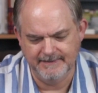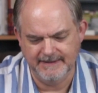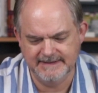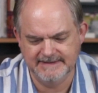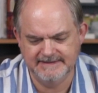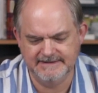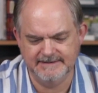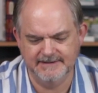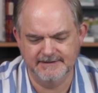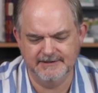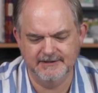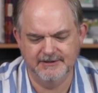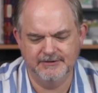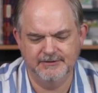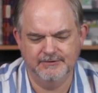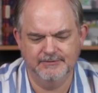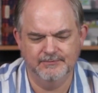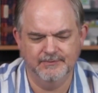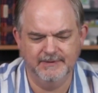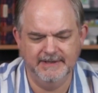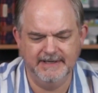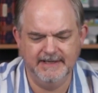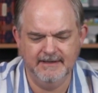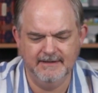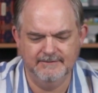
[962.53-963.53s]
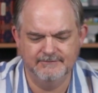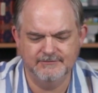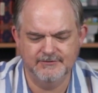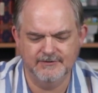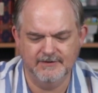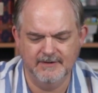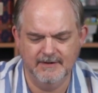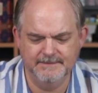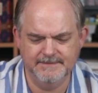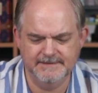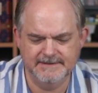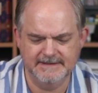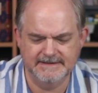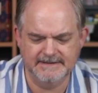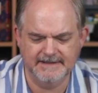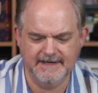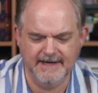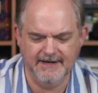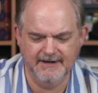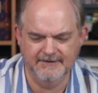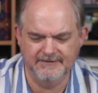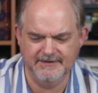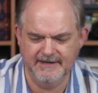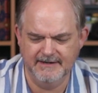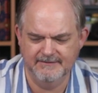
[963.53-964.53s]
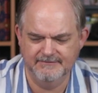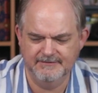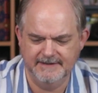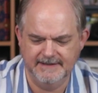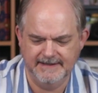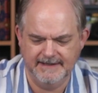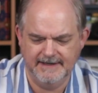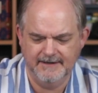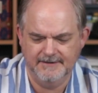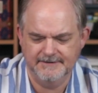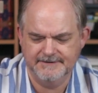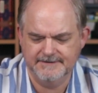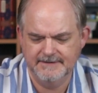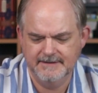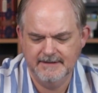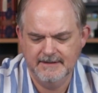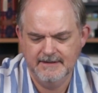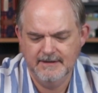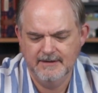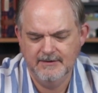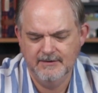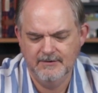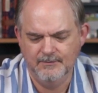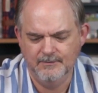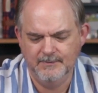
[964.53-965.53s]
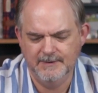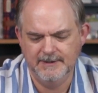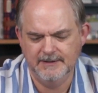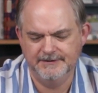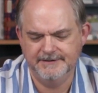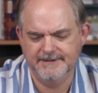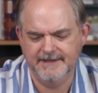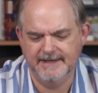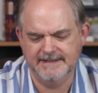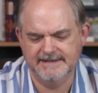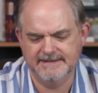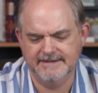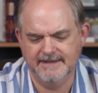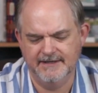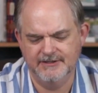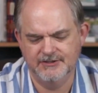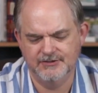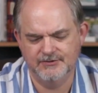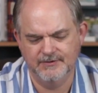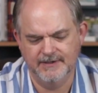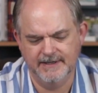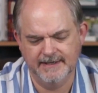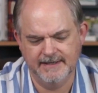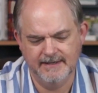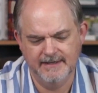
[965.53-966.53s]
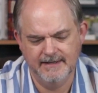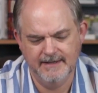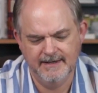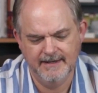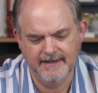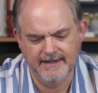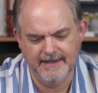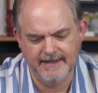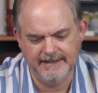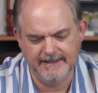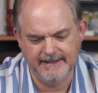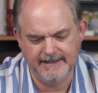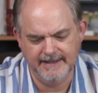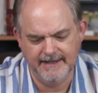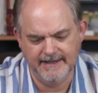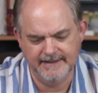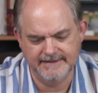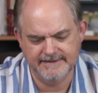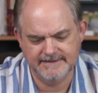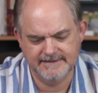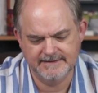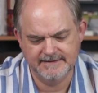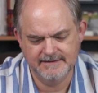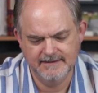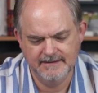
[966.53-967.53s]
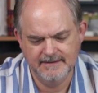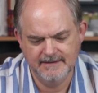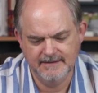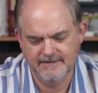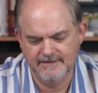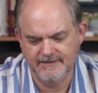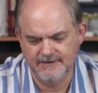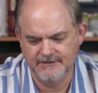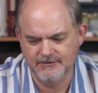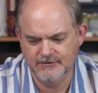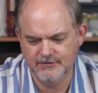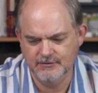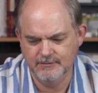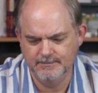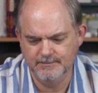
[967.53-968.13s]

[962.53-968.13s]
means that the 3 of trumps is higher than everything else. Will takes that trick and gets the